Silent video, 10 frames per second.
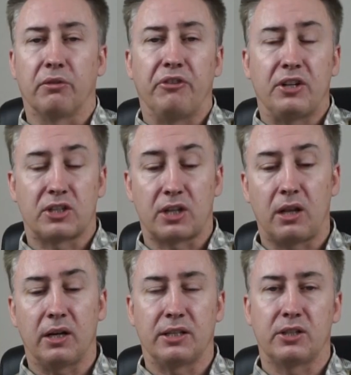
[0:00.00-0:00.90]
Other features I
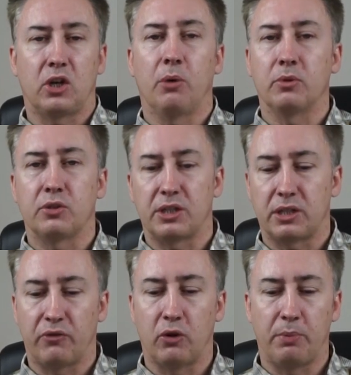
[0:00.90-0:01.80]
like is the Commodore
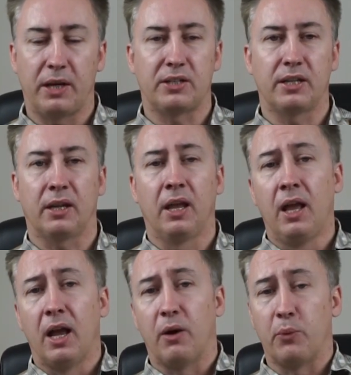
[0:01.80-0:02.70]
64 Basic,
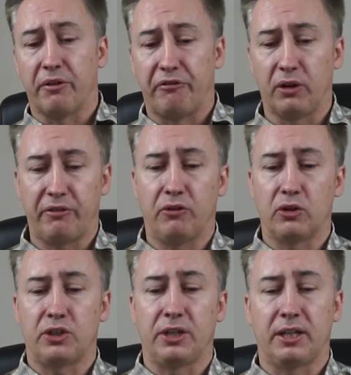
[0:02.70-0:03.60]
and with a fully
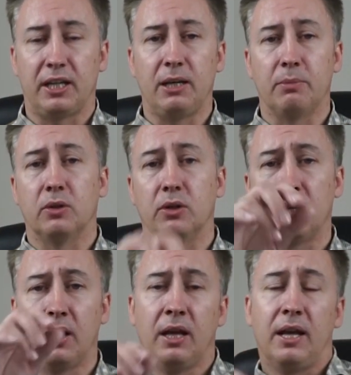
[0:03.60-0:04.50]
functioning
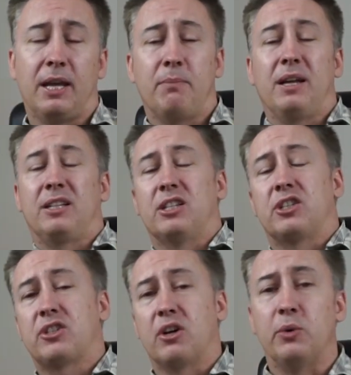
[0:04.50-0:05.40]
keyboard, it makes it
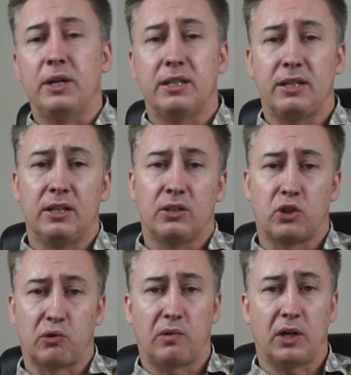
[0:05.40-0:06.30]
so easy
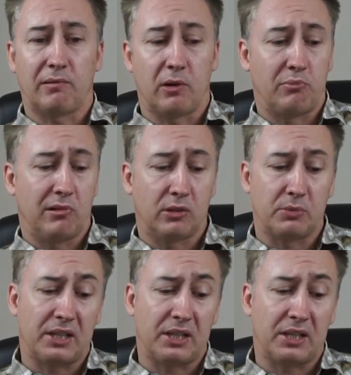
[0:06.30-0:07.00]
to write your own programs.